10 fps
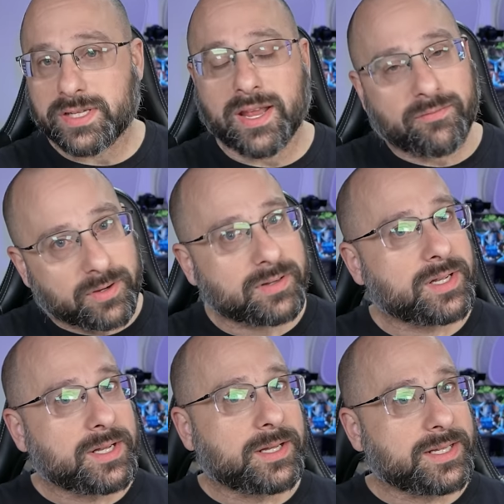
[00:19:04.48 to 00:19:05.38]
never.
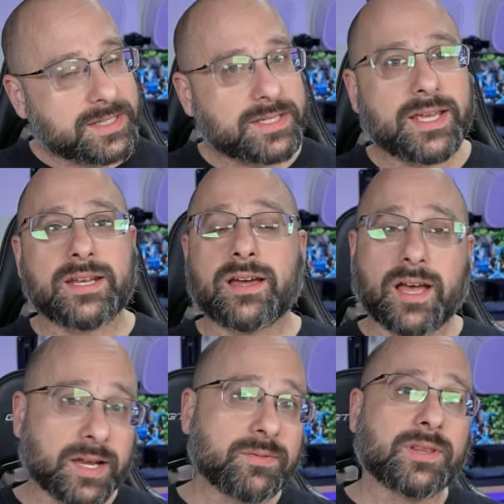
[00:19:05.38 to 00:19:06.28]
Instead,
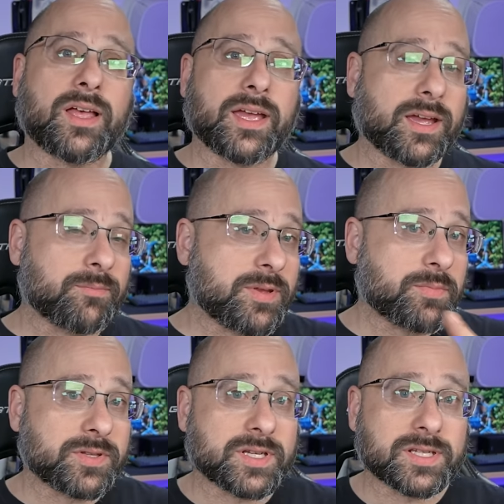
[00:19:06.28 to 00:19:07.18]
I rely on
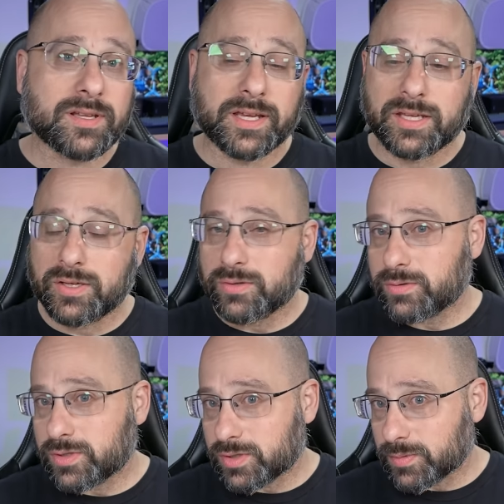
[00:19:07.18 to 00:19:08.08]
people just like you
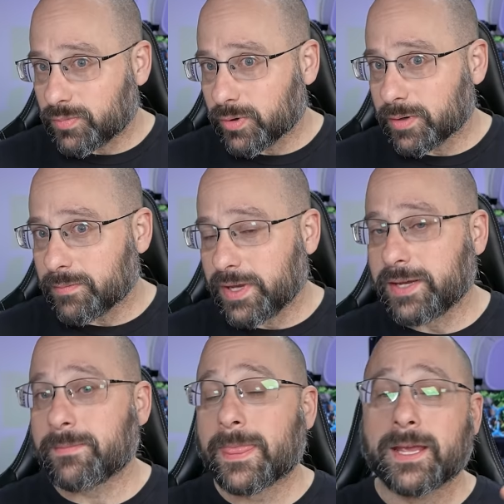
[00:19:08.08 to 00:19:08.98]
to support
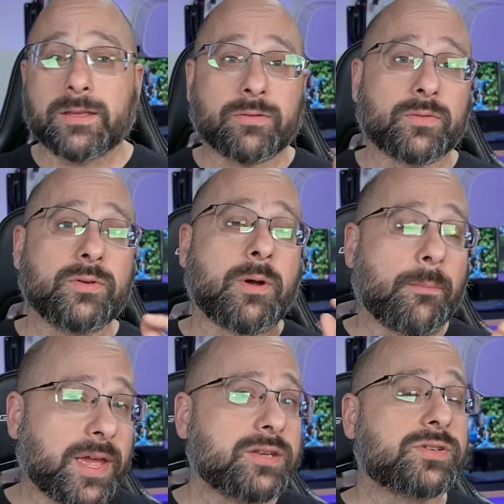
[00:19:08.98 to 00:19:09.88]
me through
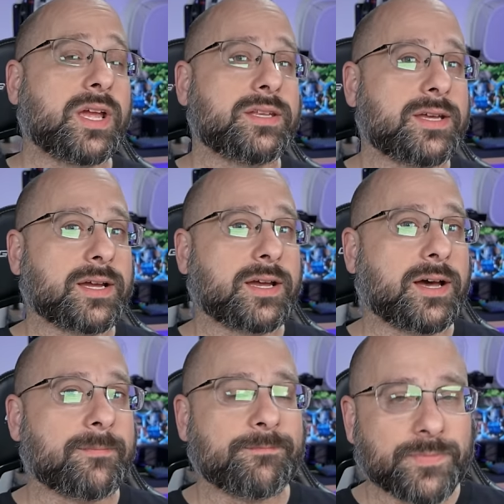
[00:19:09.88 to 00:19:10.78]

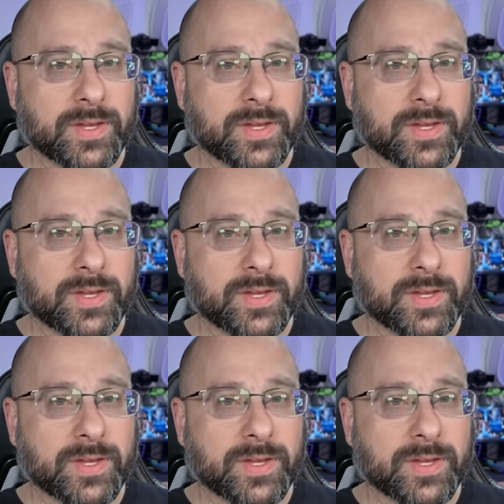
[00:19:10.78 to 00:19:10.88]
Patreon.com.